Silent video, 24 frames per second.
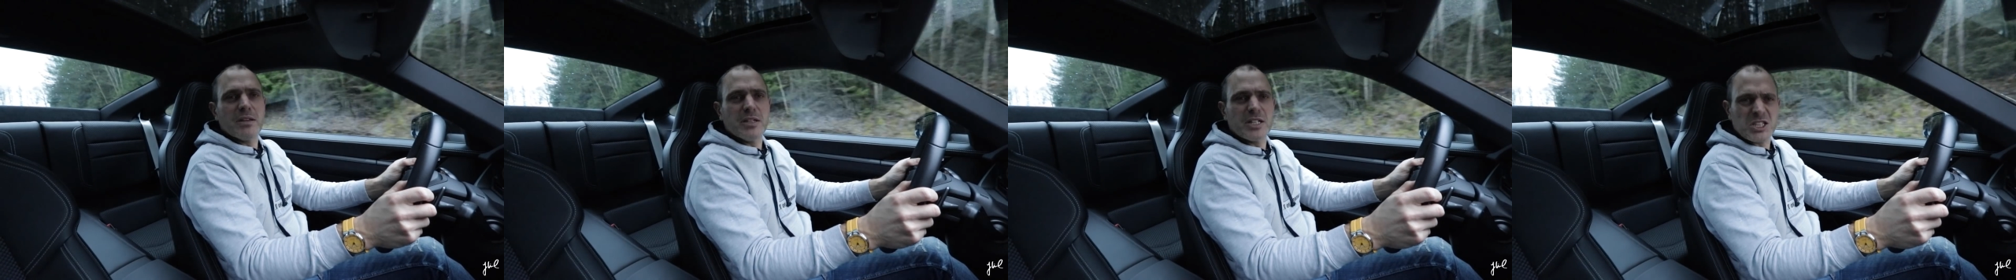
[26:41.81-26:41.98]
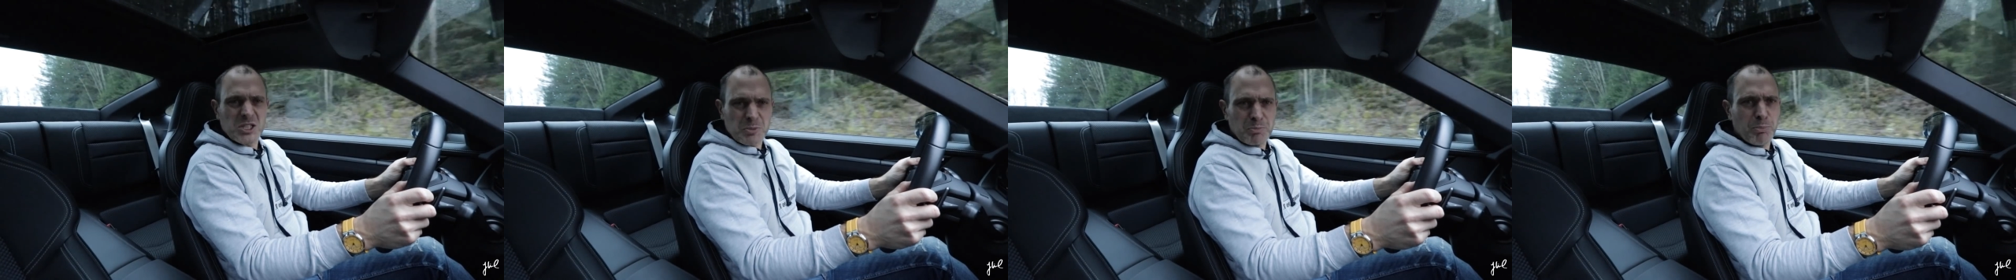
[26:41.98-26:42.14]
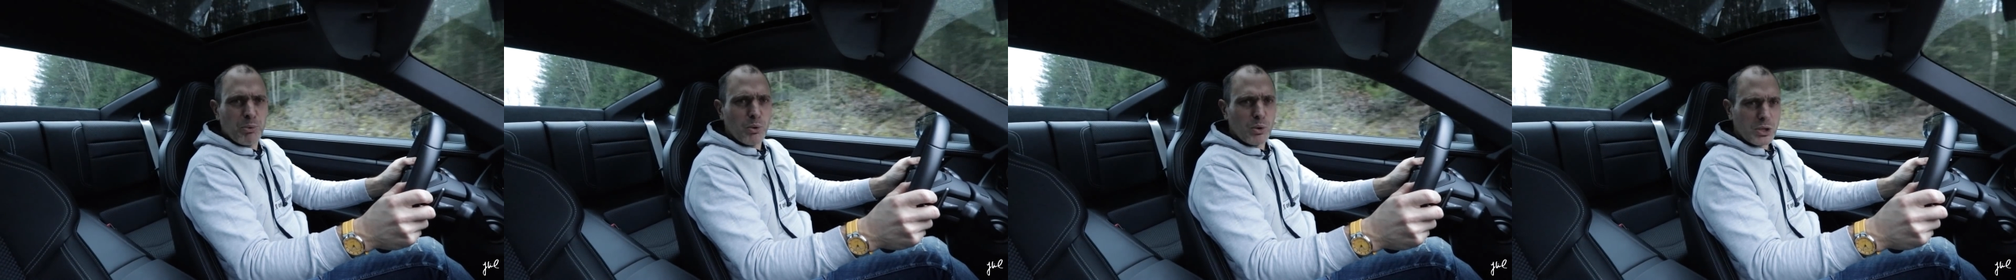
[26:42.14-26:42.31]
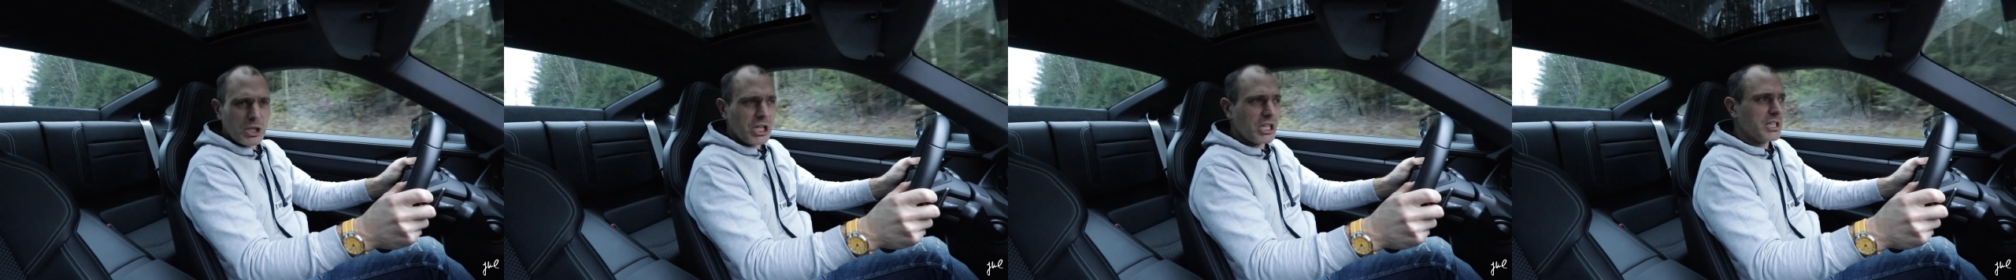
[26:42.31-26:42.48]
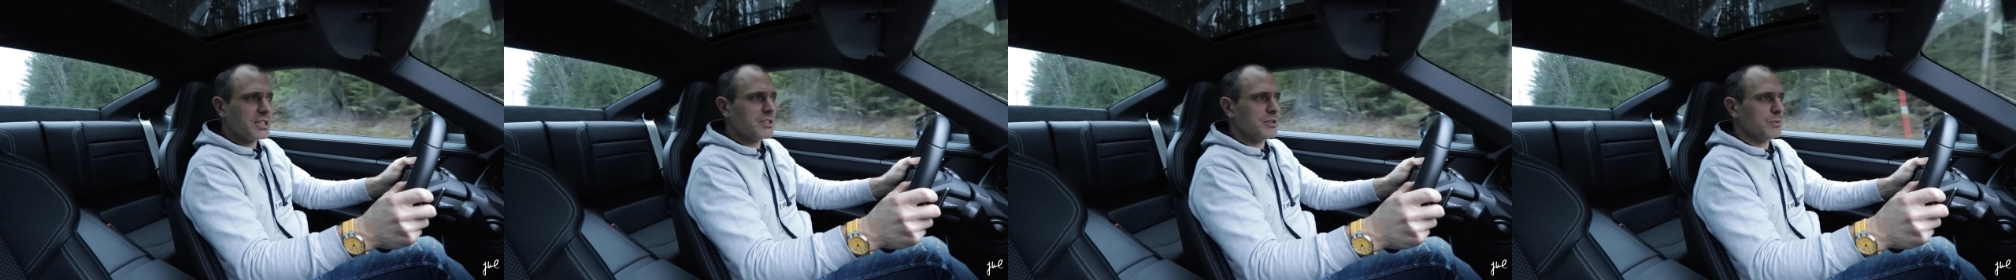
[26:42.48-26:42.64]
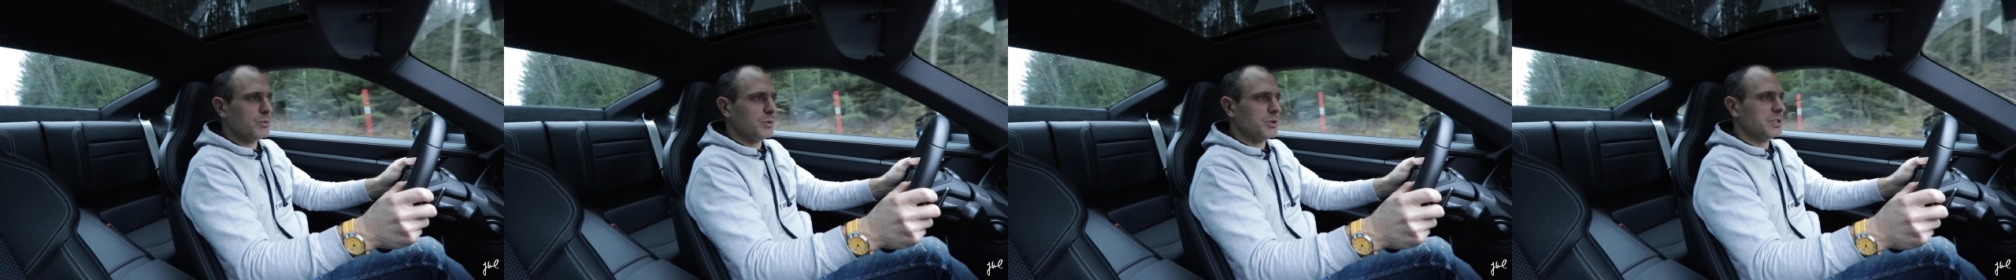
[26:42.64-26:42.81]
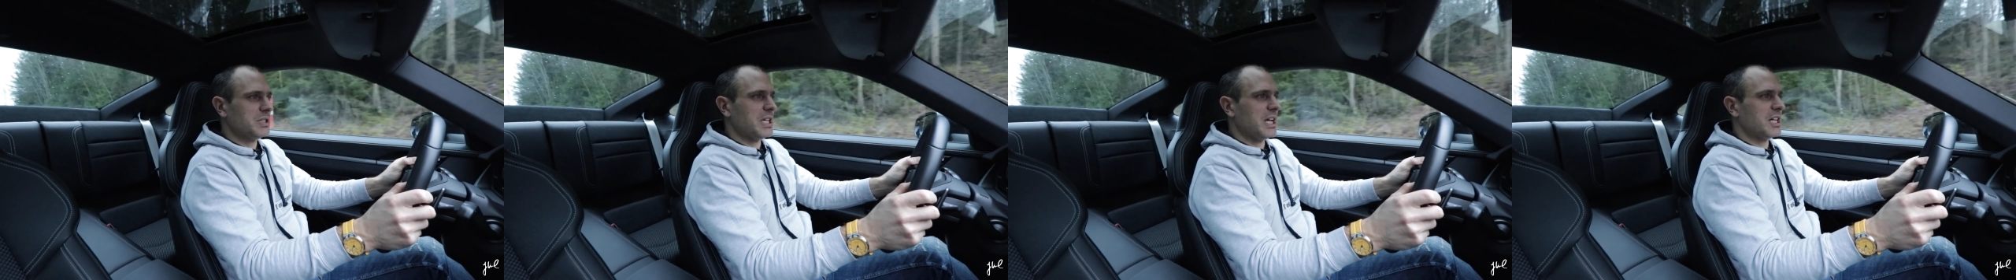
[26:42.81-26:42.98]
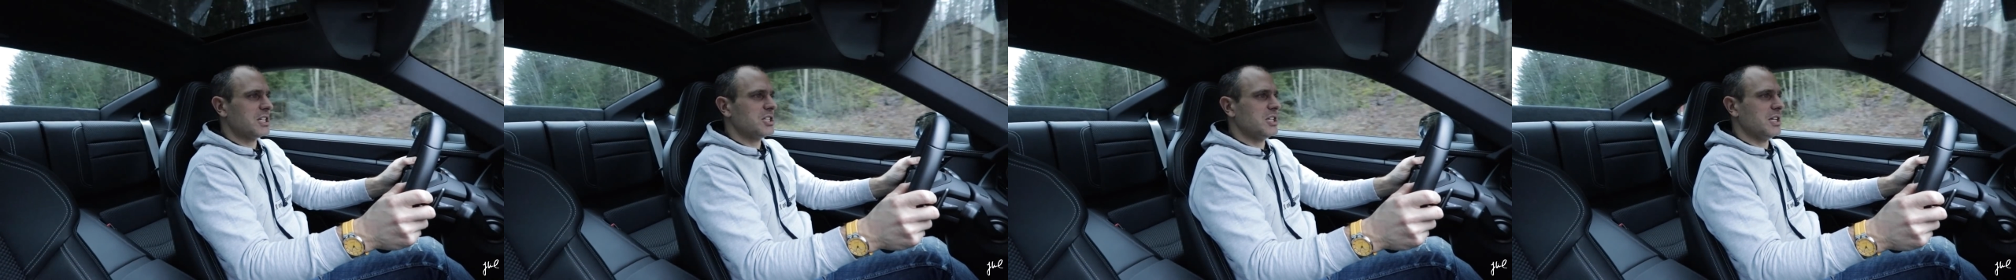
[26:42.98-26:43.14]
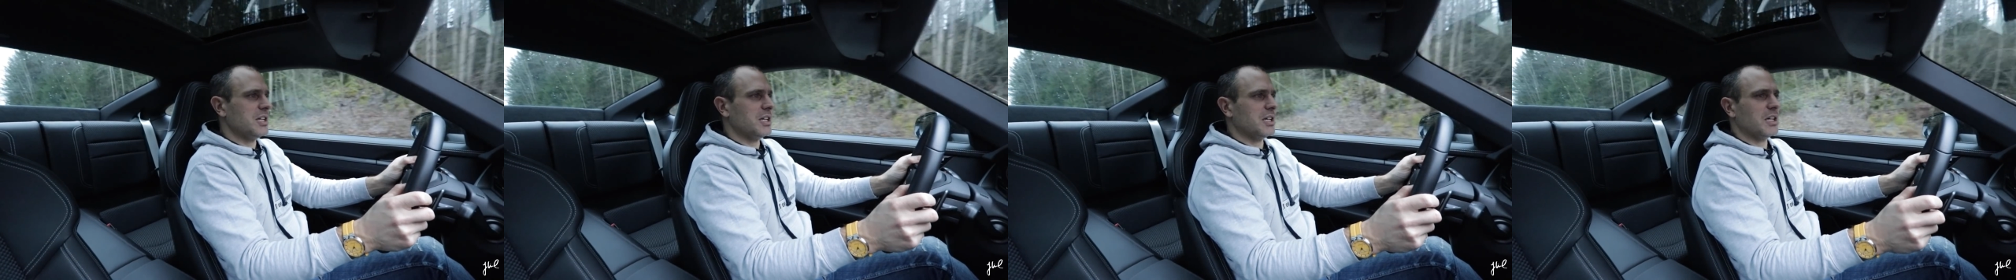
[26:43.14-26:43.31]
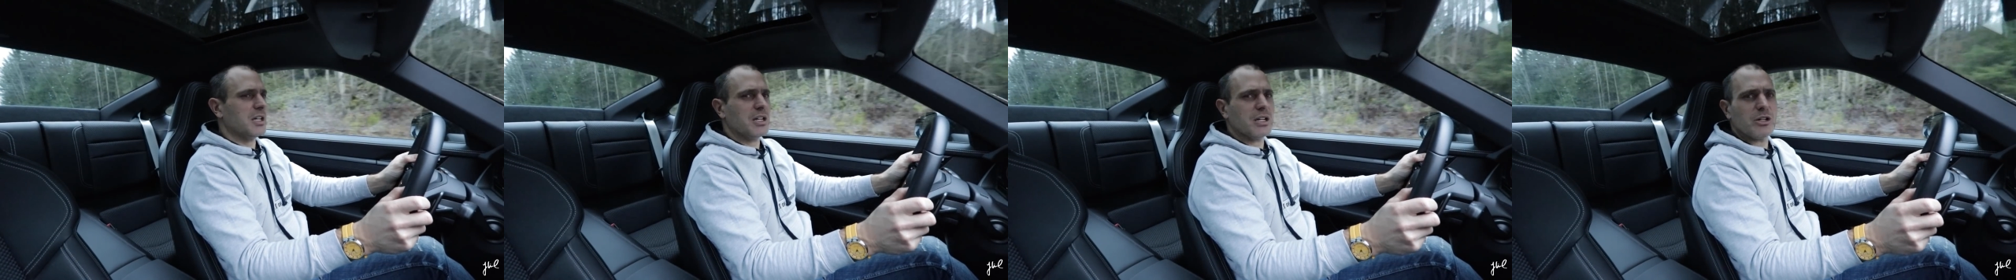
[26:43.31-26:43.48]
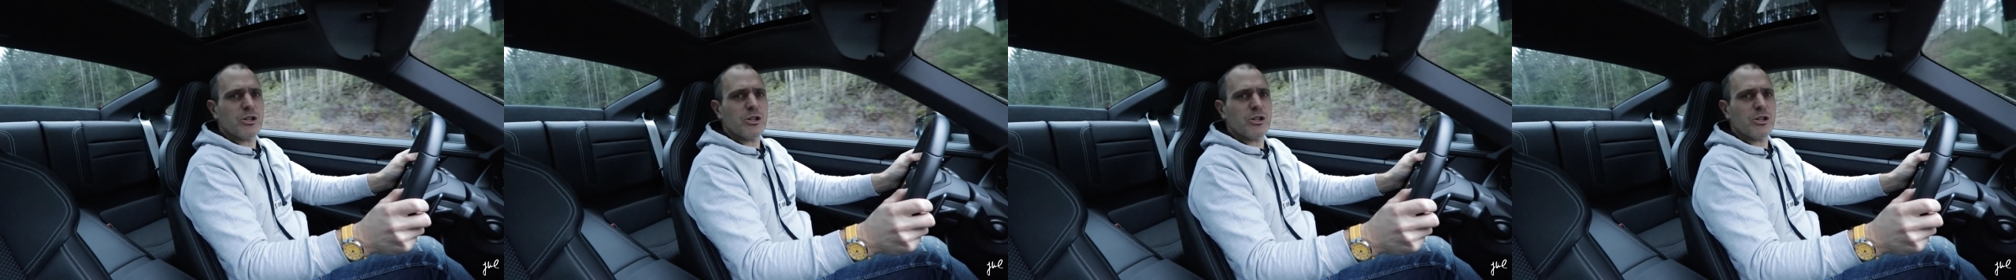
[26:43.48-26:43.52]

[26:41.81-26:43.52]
the Sport exhaust actually